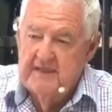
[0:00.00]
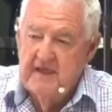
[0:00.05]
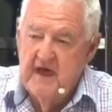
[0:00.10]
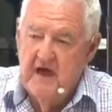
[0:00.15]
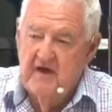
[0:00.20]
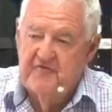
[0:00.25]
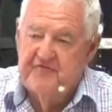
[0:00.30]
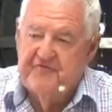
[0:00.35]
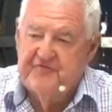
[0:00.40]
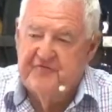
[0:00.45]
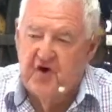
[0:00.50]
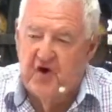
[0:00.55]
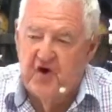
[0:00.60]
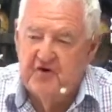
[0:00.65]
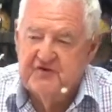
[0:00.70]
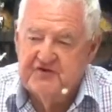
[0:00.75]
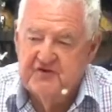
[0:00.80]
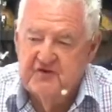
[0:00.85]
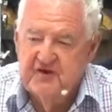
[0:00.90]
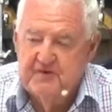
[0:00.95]
The
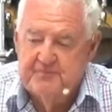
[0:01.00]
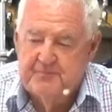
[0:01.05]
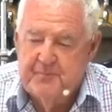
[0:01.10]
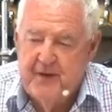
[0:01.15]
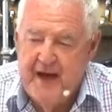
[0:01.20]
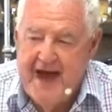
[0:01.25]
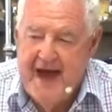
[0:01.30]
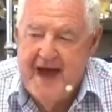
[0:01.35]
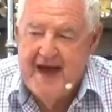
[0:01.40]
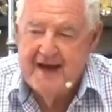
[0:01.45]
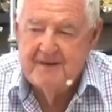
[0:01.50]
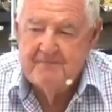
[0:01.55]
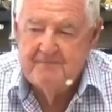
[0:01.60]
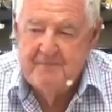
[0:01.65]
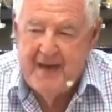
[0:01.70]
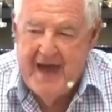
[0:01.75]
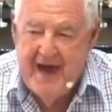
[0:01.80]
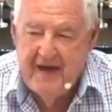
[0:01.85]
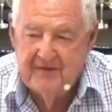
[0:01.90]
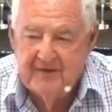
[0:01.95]
unfortunate part
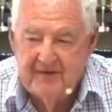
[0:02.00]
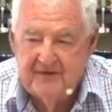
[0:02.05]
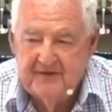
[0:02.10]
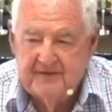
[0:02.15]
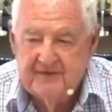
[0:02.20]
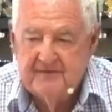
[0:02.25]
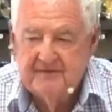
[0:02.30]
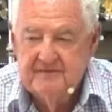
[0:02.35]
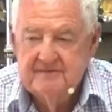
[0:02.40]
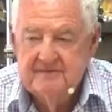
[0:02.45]
about it